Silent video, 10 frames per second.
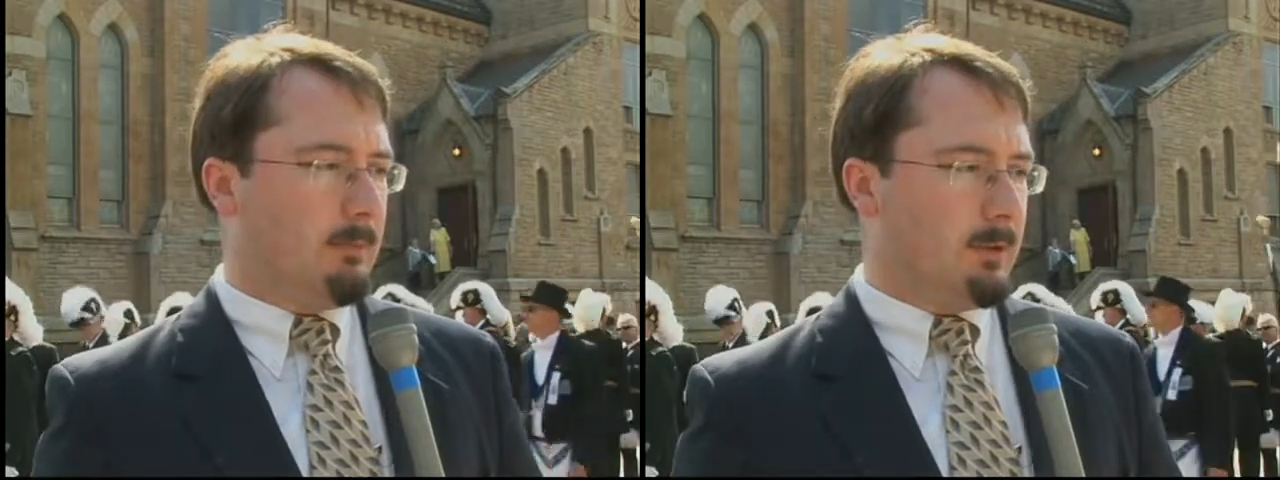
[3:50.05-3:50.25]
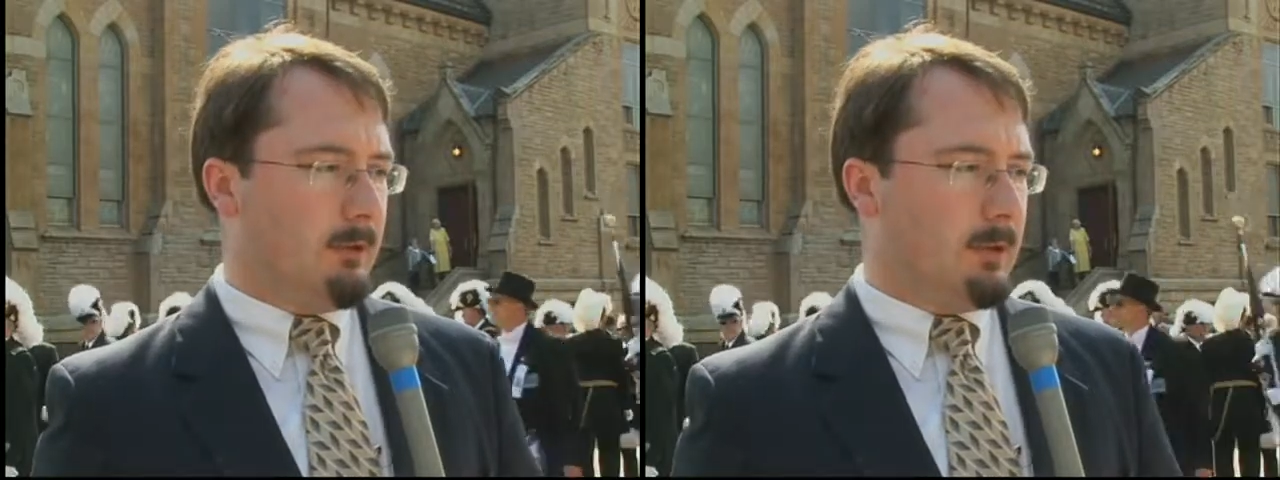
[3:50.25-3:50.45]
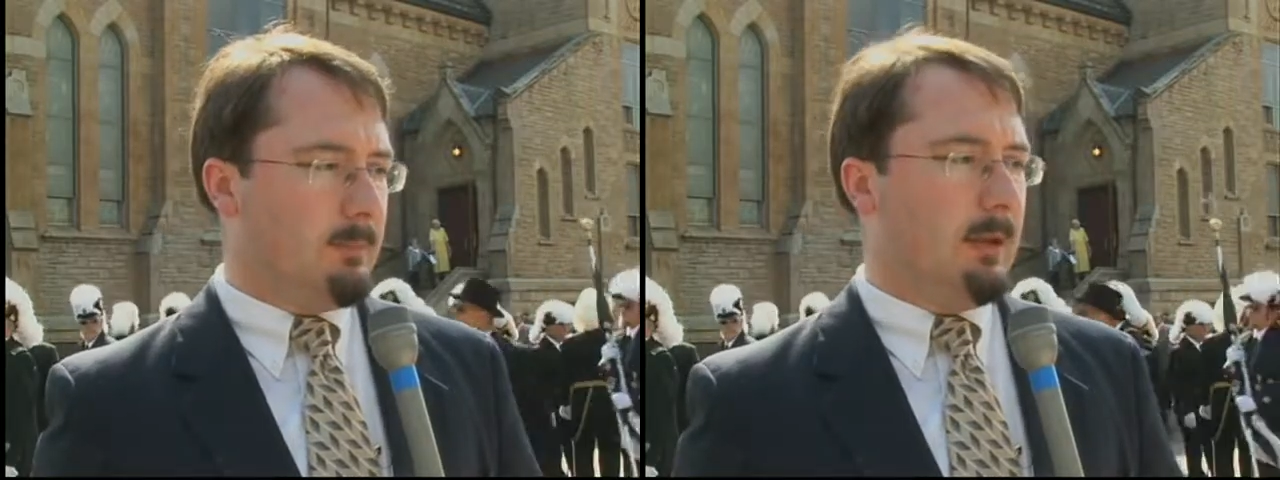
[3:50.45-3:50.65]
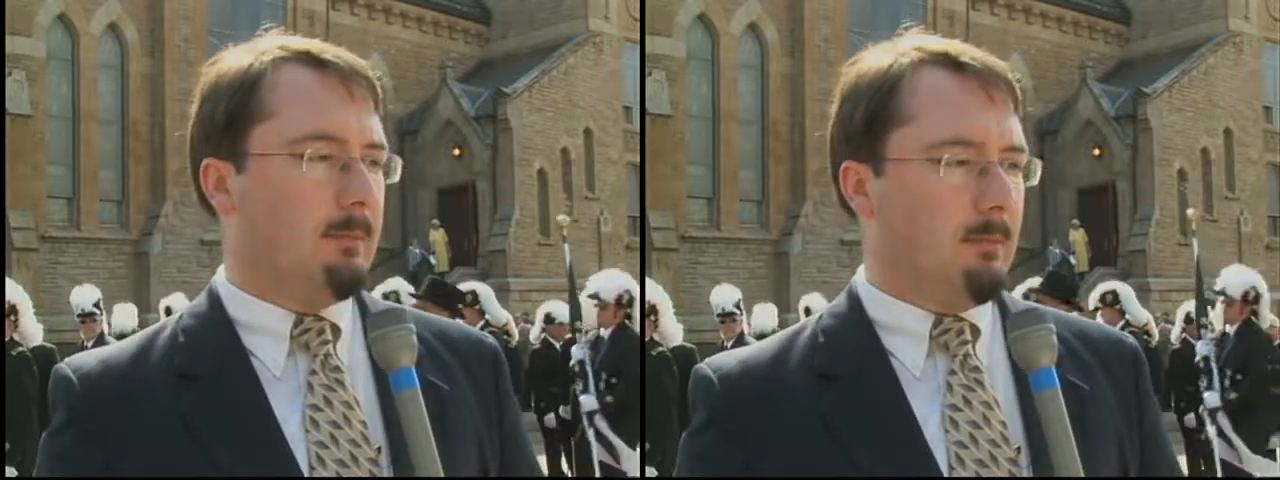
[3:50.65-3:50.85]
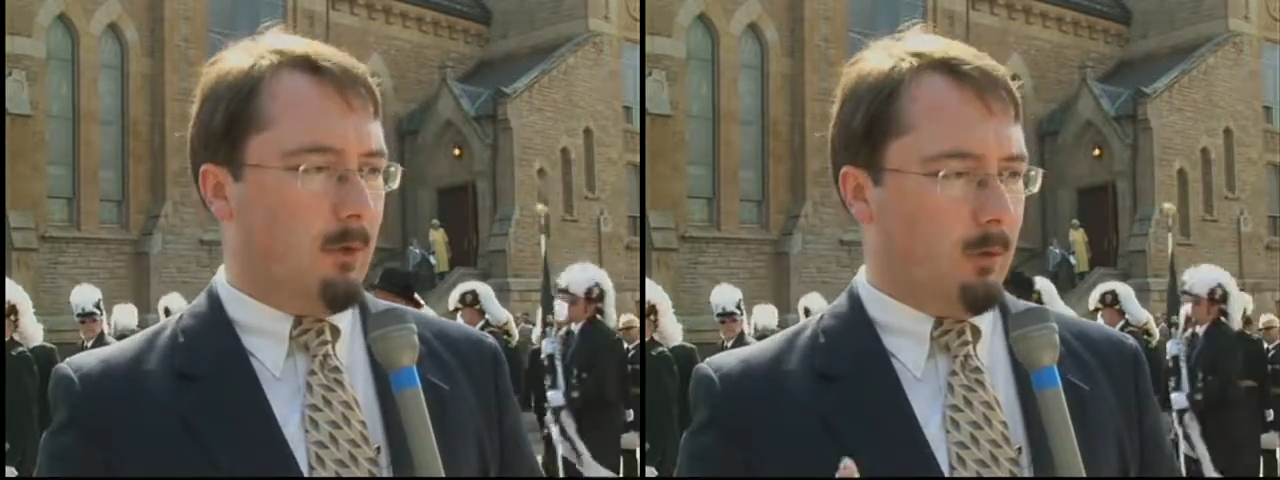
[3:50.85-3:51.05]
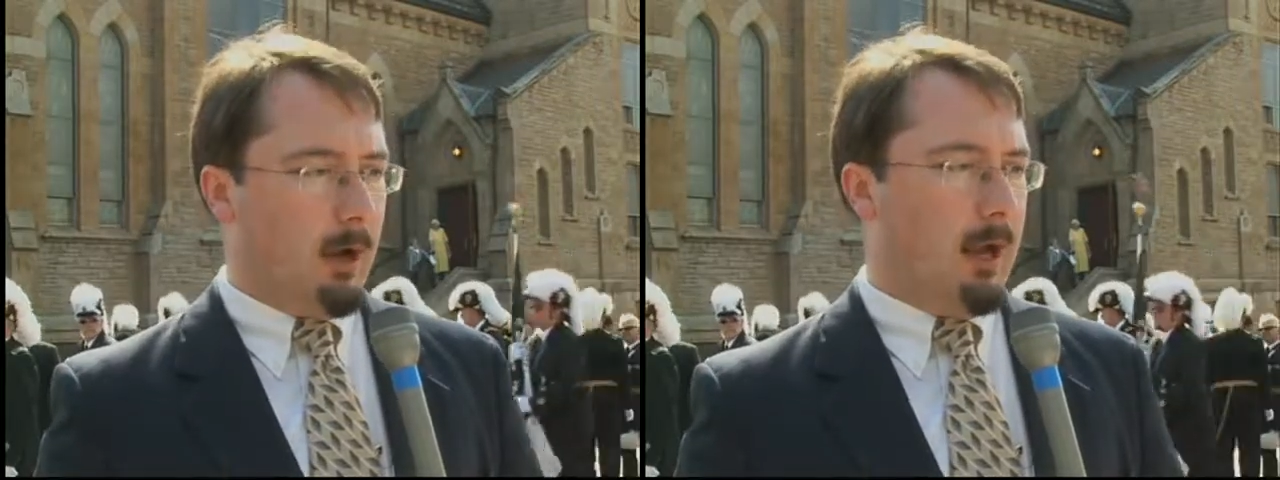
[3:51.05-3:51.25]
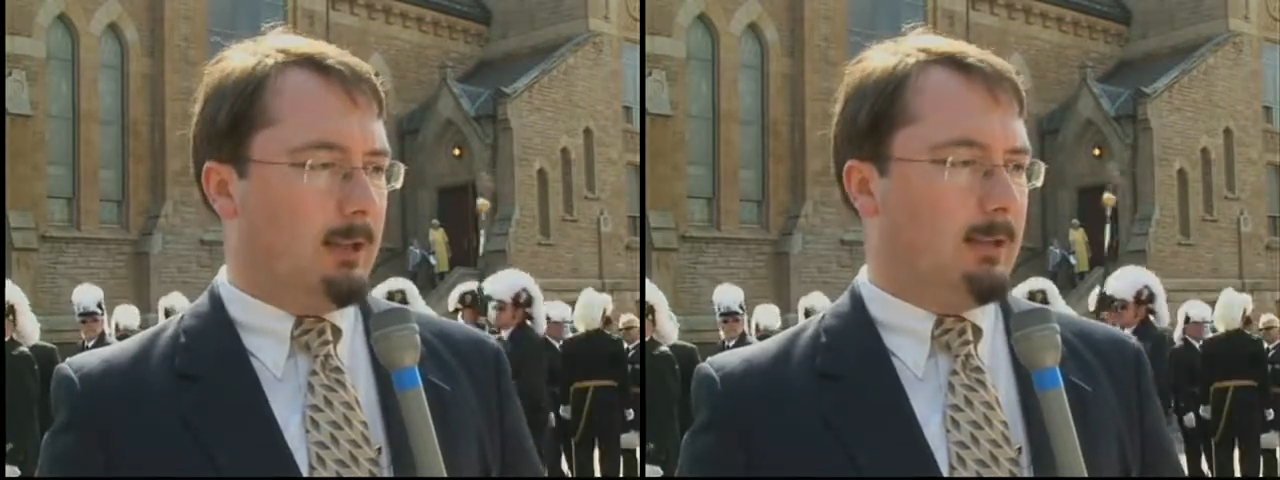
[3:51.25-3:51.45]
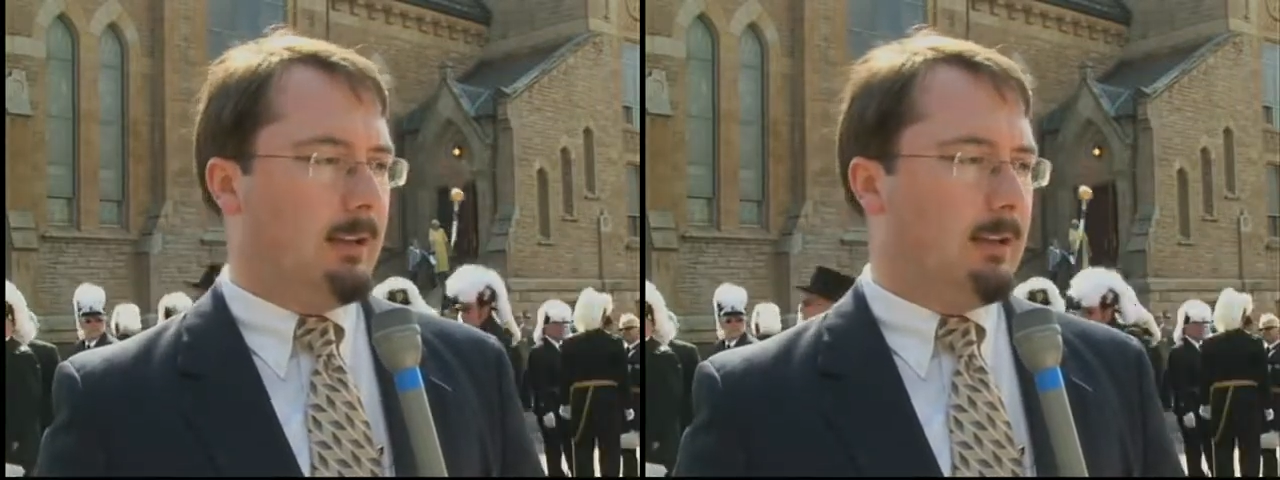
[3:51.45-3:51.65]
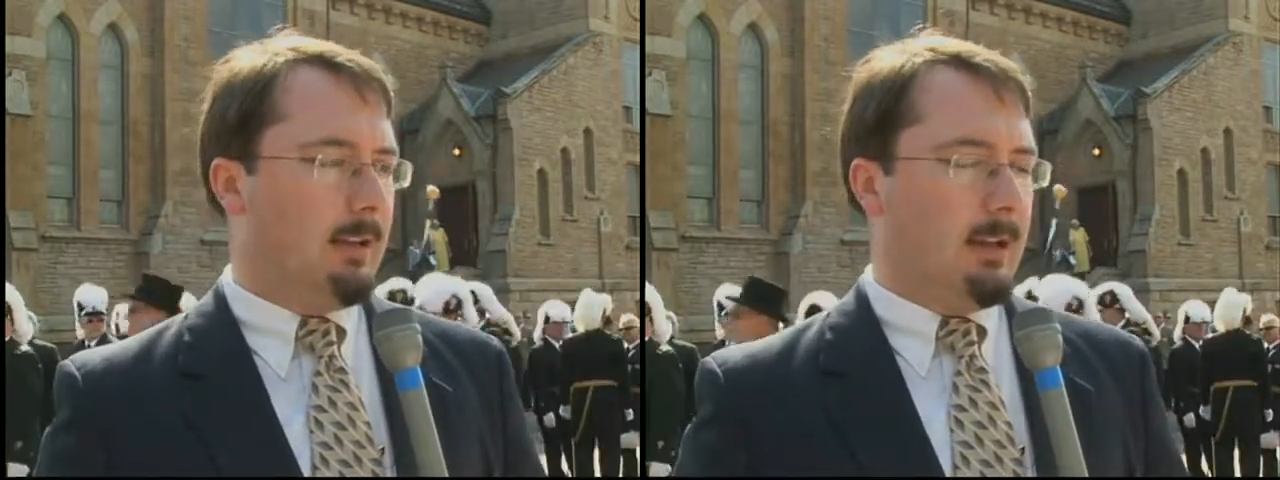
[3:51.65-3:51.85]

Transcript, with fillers: so to speak, morality,